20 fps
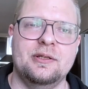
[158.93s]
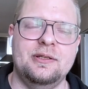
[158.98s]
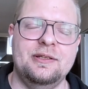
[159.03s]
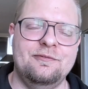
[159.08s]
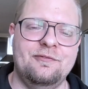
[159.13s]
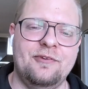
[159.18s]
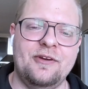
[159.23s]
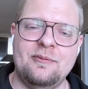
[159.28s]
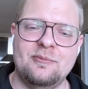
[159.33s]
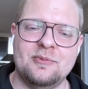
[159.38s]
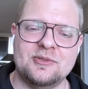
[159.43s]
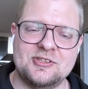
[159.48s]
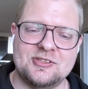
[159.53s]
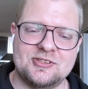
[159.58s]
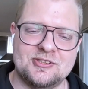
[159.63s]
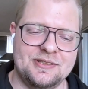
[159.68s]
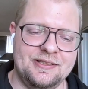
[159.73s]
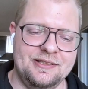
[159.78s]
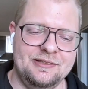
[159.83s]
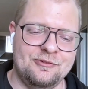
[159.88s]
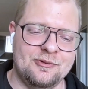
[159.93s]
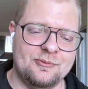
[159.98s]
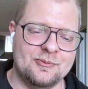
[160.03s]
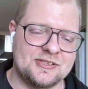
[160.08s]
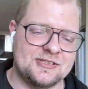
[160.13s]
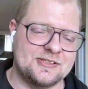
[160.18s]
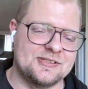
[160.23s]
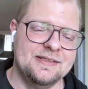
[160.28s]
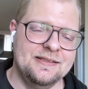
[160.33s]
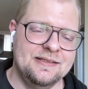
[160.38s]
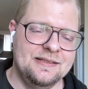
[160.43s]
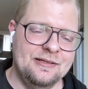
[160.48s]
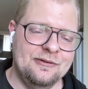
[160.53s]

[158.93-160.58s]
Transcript: infamous